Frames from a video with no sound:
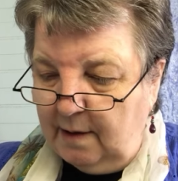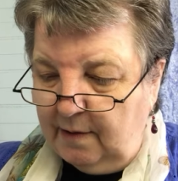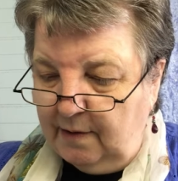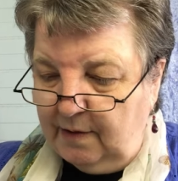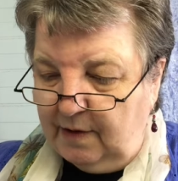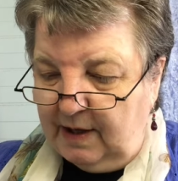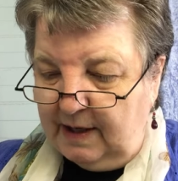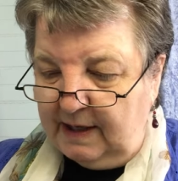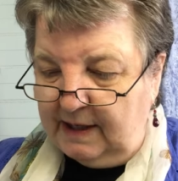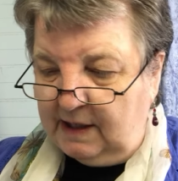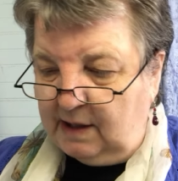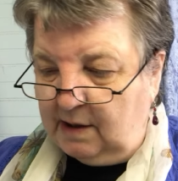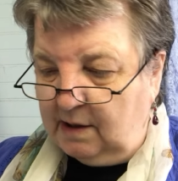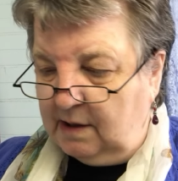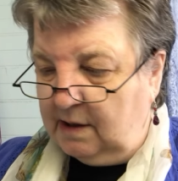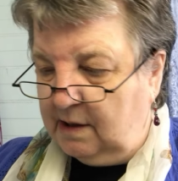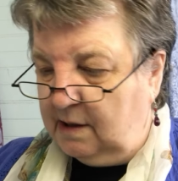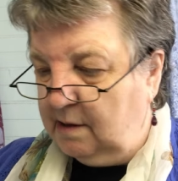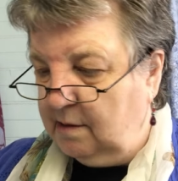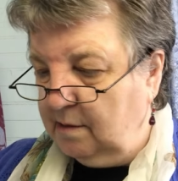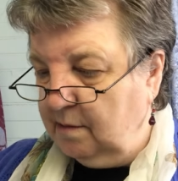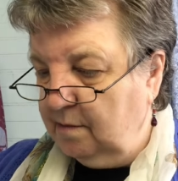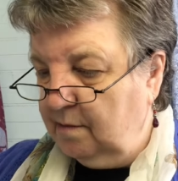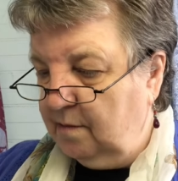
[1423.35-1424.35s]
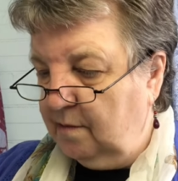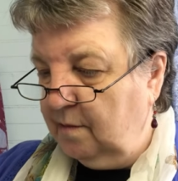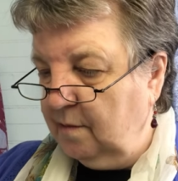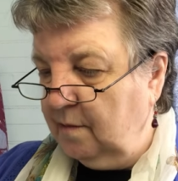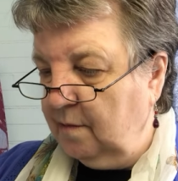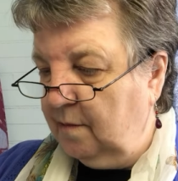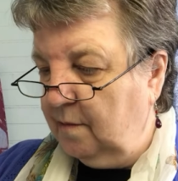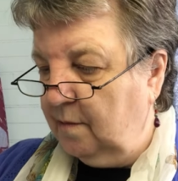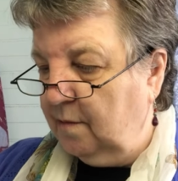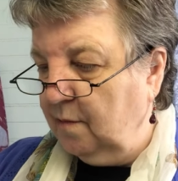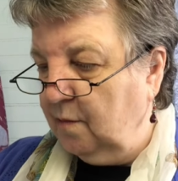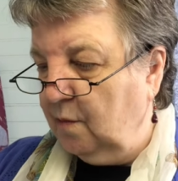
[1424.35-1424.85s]
this
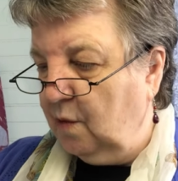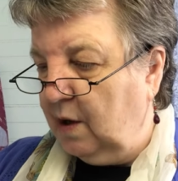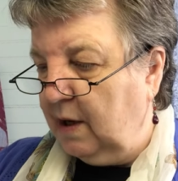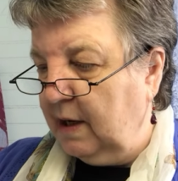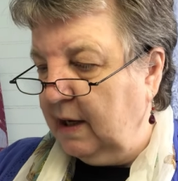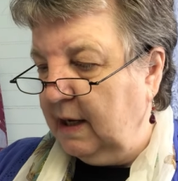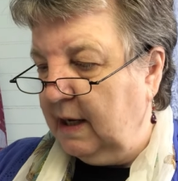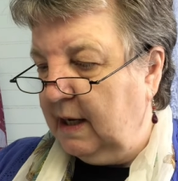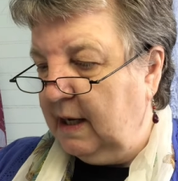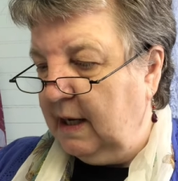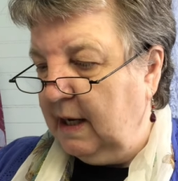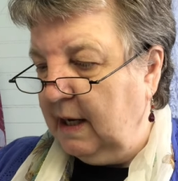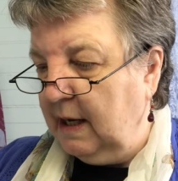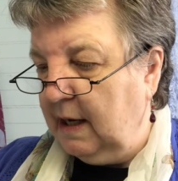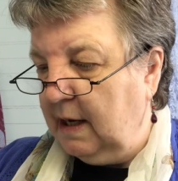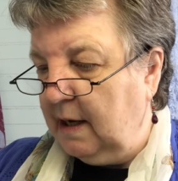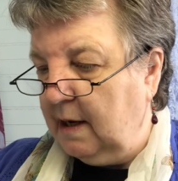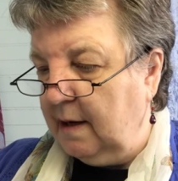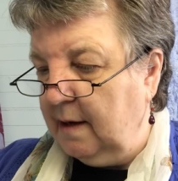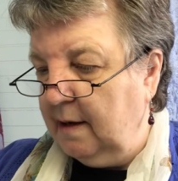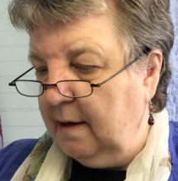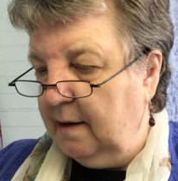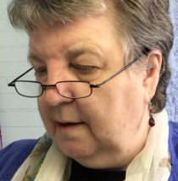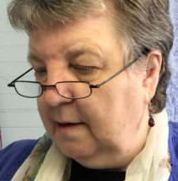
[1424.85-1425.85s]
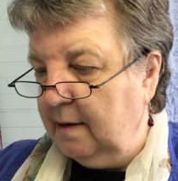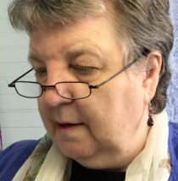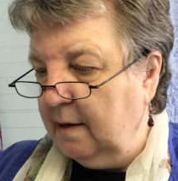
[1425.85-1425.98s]
one here,